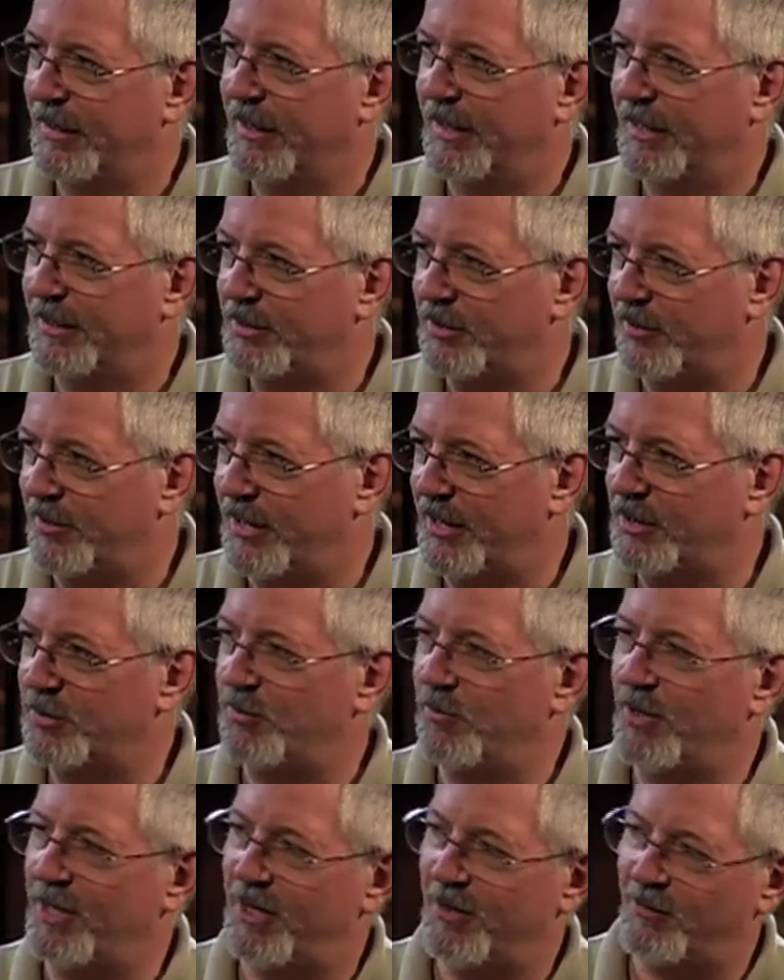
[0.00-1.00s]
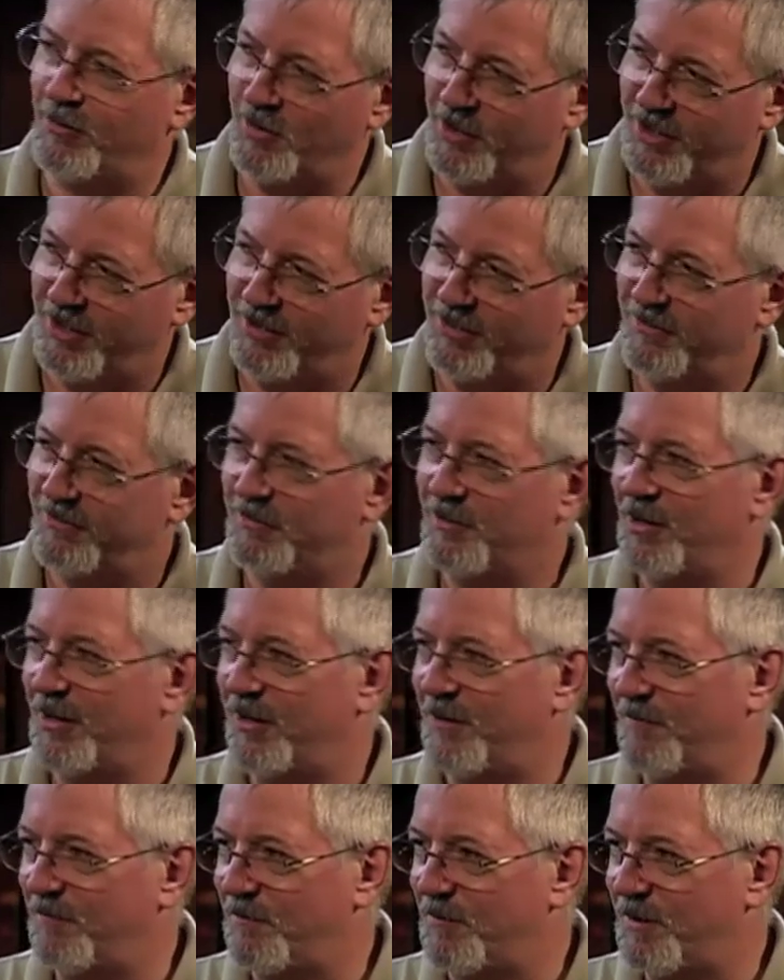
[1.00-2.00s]
And so that's why we
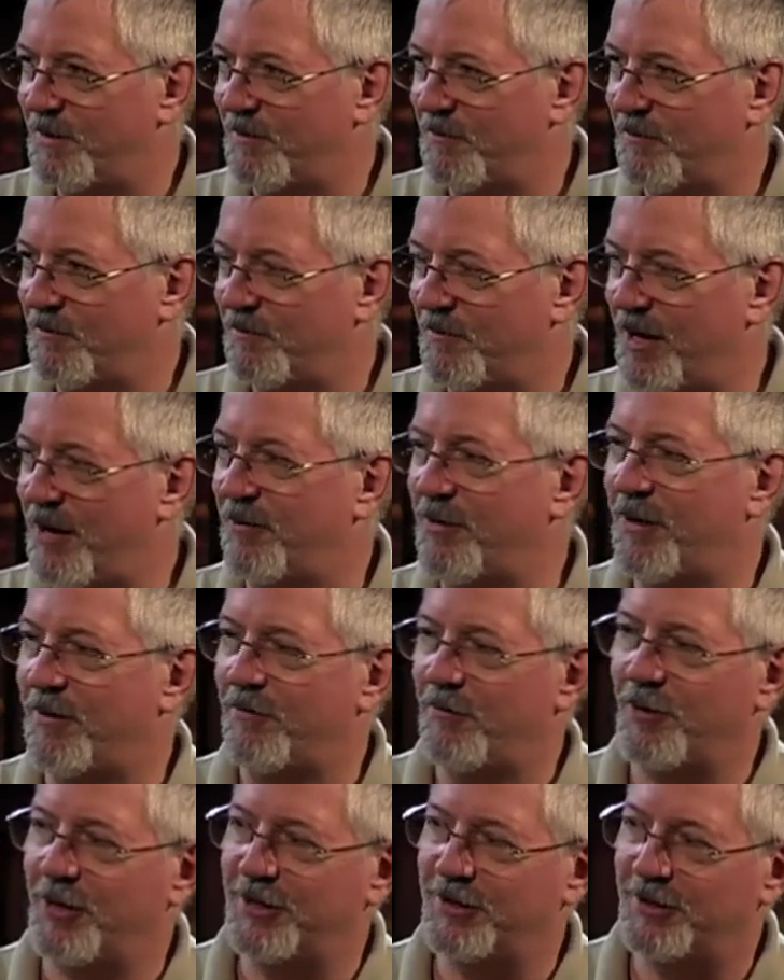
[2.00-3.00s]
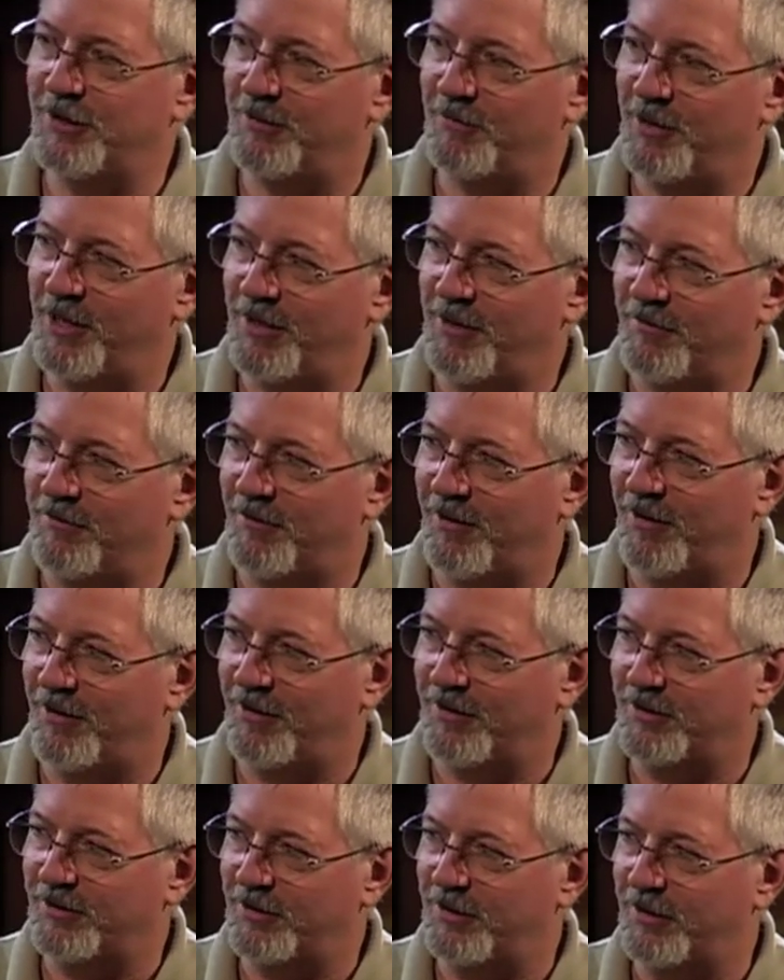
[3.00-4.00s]
found our friends at Beaconfire
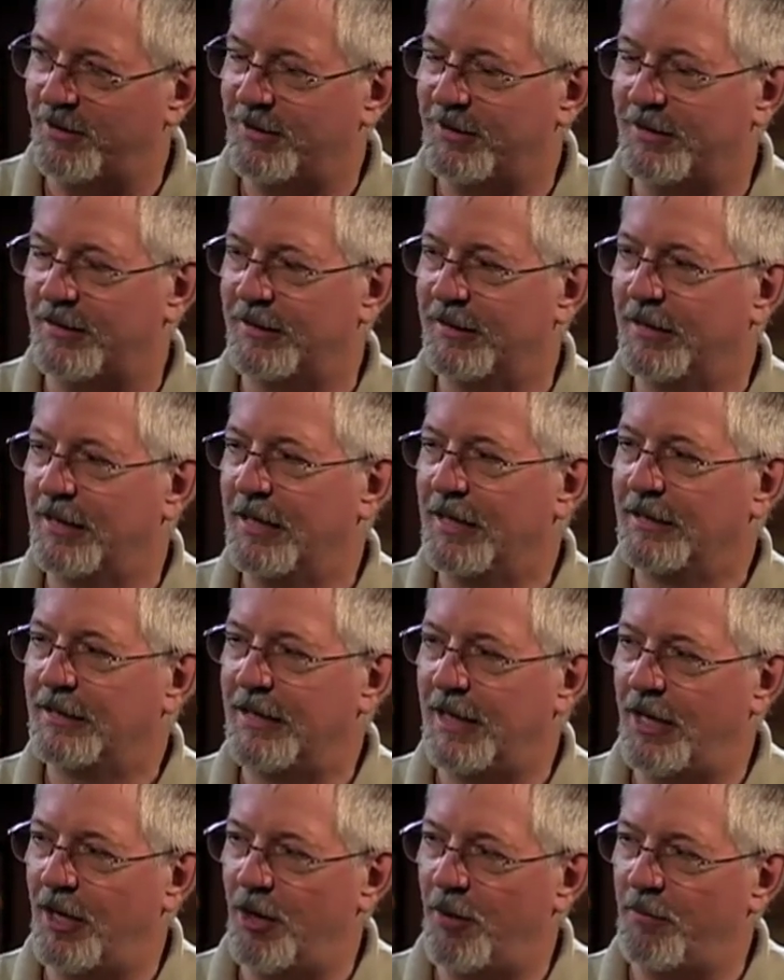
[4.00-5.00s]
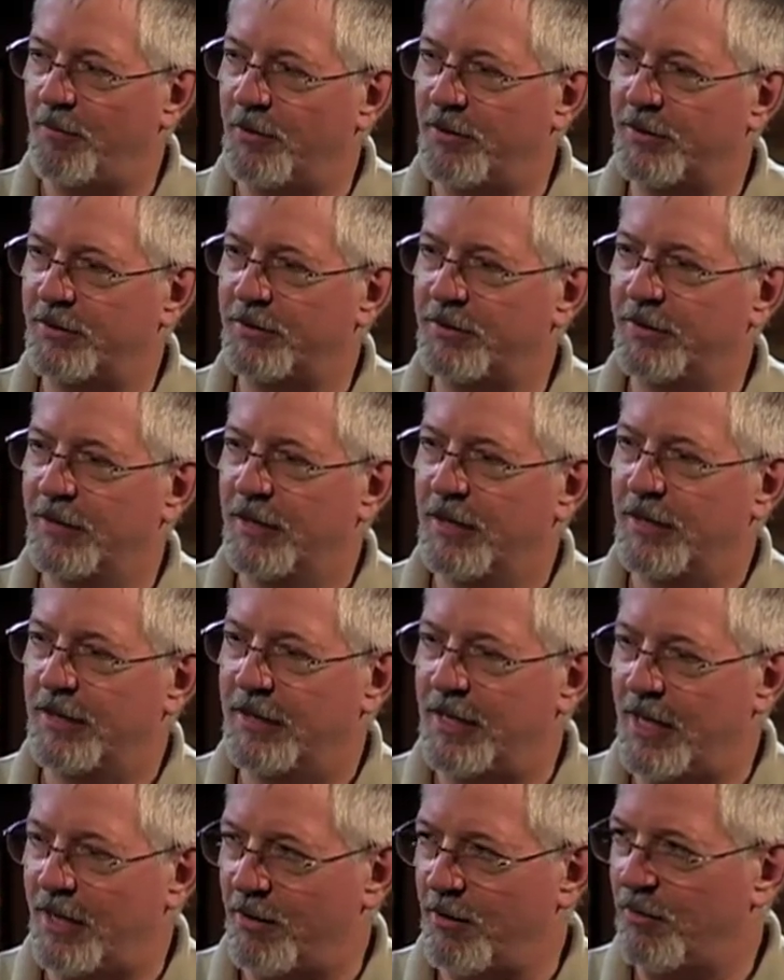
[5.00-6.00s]
Consulting to help us
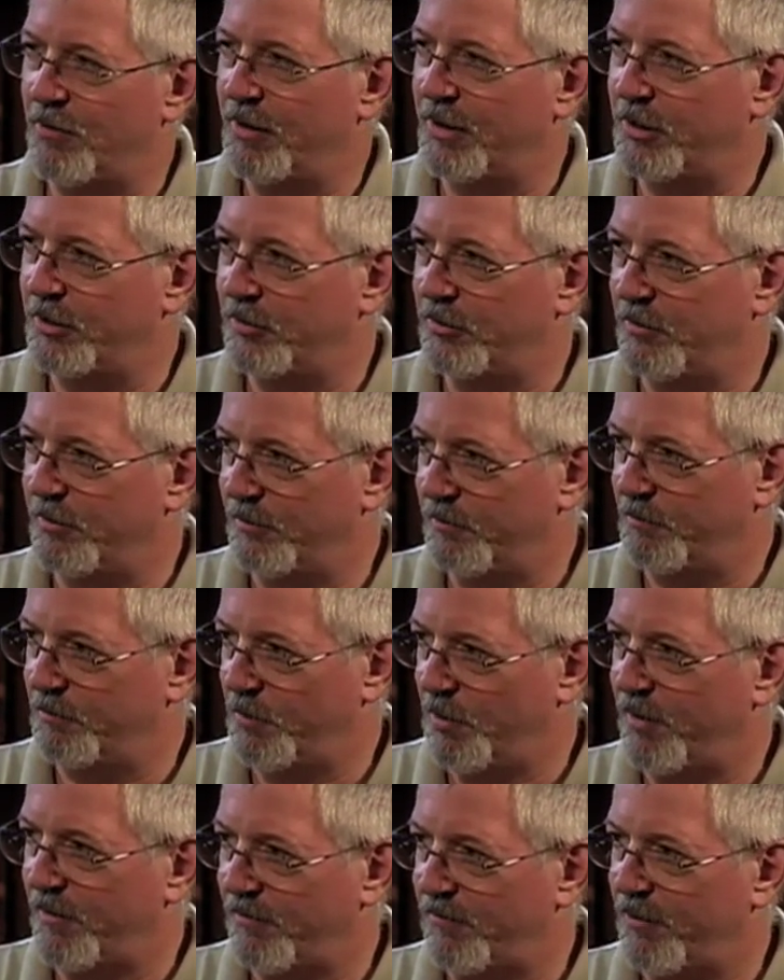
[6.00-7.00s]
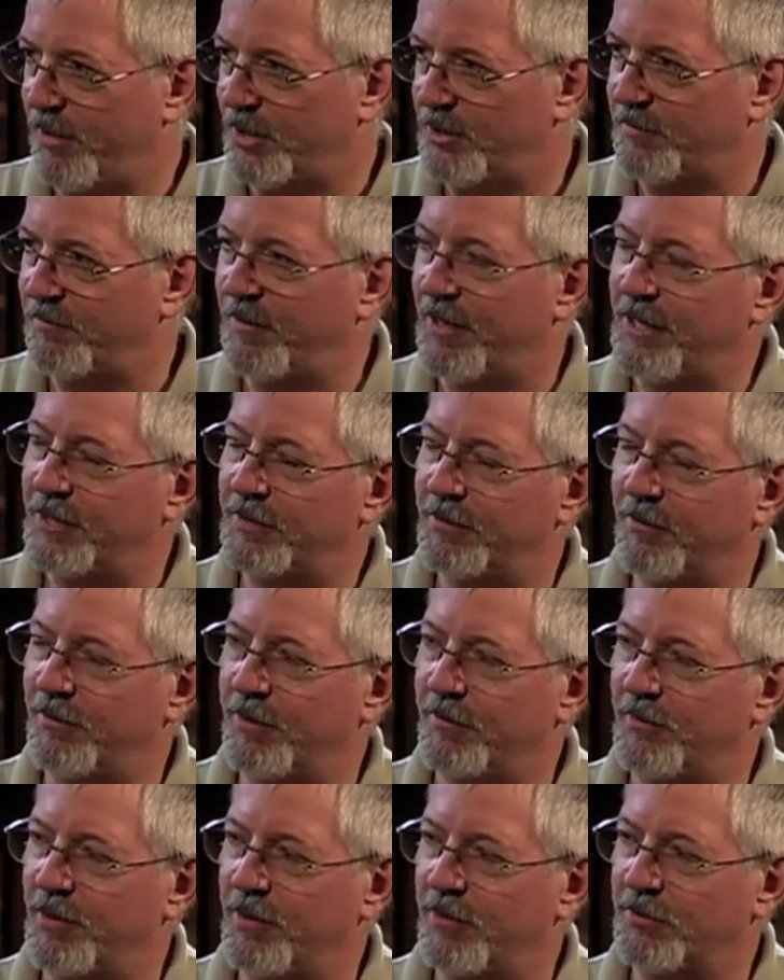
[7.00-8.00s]
not only put a fresh face on
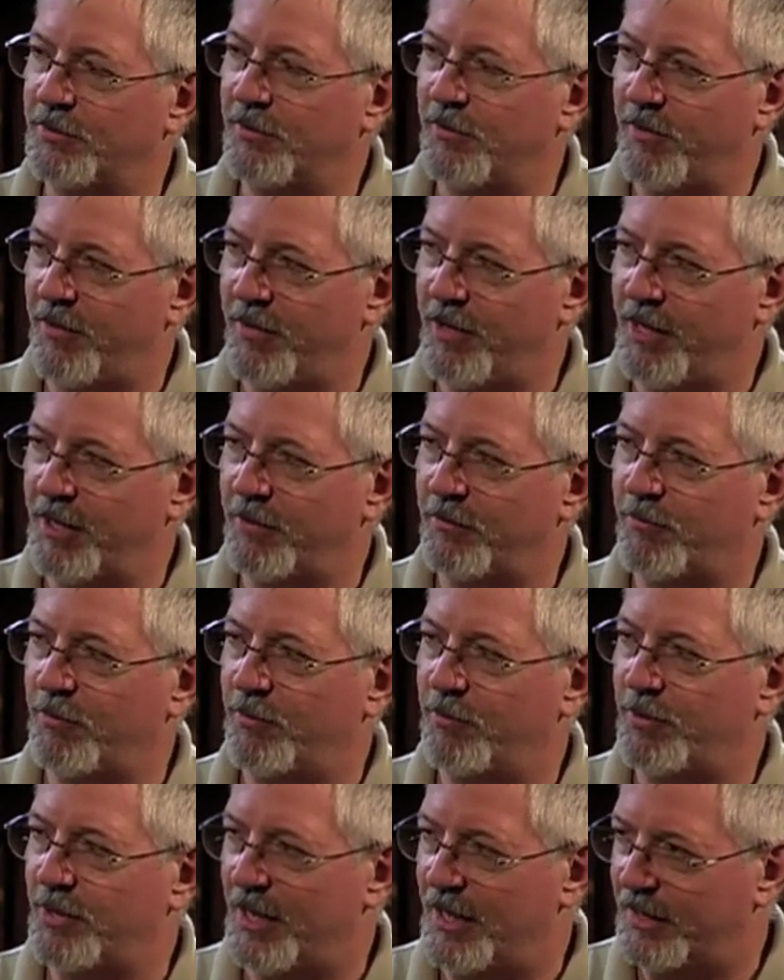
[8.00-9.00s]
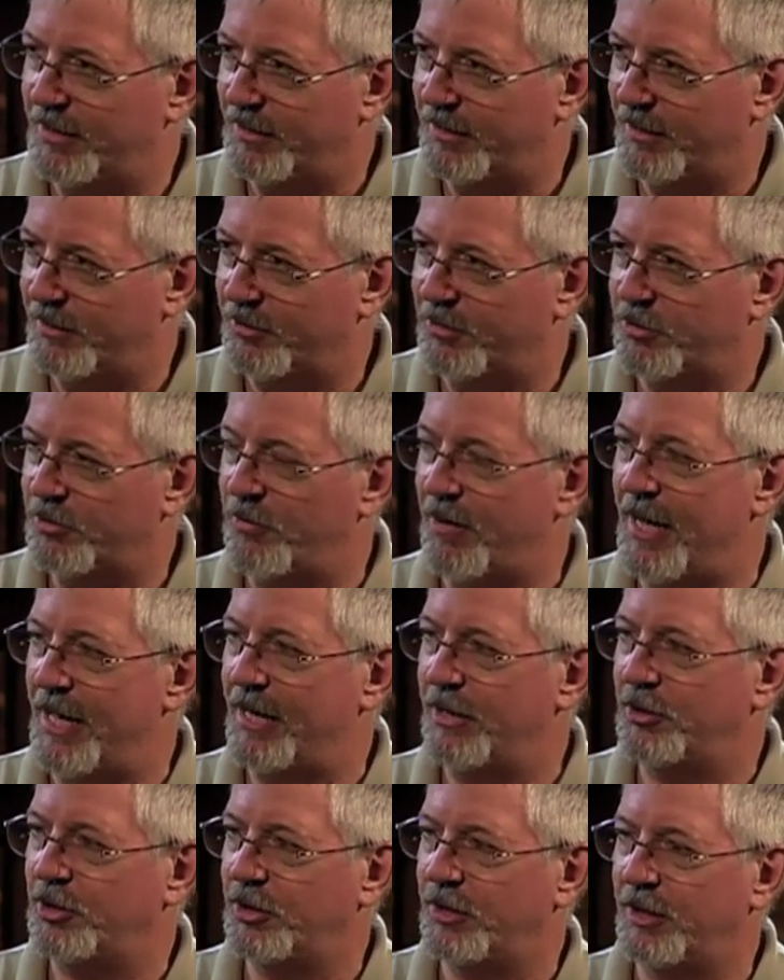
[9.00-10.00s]
it, but also think through content
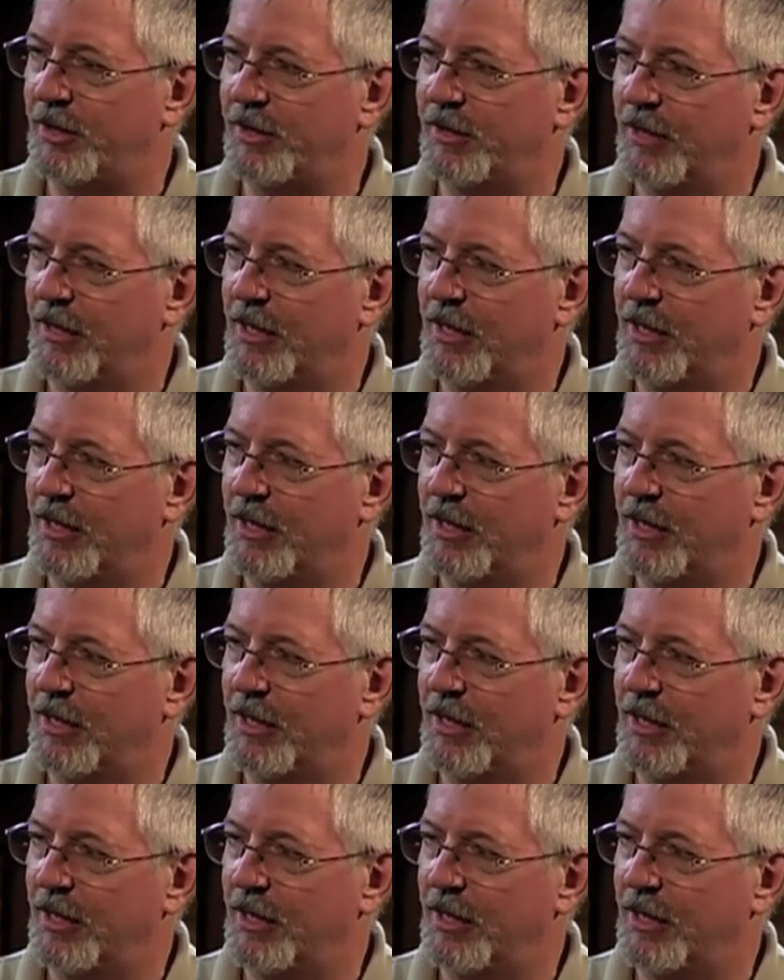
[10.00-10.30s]
strategy,